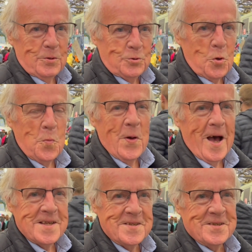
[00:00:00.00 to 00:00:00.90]

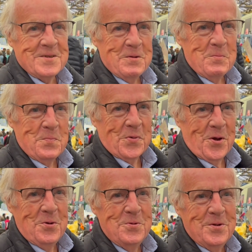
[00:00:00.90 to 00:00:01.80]
topaz
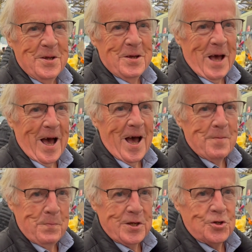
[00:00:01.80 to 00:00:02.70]
brown
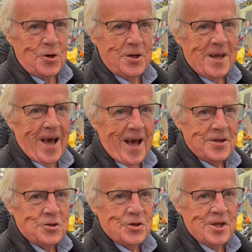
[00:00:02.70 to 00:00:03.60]
big chunky
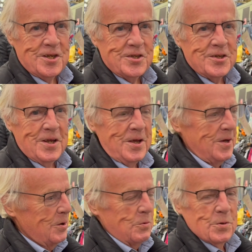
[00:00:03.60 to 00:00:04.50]
ashtrays
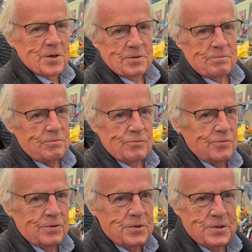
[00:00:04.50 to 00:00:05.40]
were
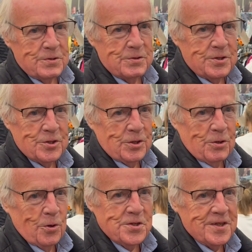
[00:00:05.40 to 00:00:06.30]

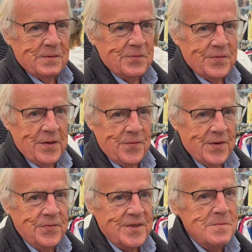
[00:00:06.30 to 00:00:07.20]
costing
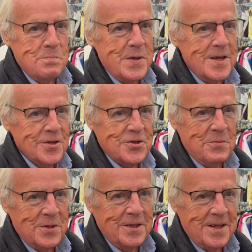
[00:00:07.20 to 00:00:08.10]
15p or
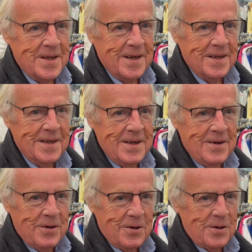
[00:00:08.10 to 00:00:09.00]
something like that,
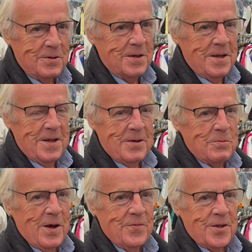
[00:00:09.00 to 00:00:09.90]
or
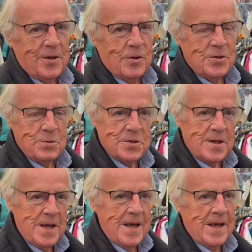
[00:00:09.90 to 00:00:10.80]
whatever the cost was,
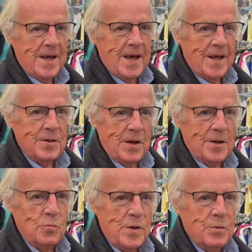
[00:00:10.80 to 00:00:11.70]

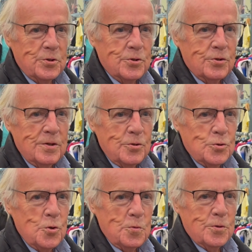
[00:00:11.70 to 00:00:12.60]
and we were
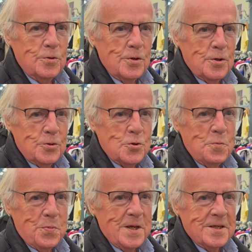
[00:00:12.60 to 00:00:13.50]

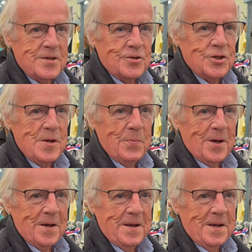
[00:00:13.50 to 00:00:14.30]
2p cheaper.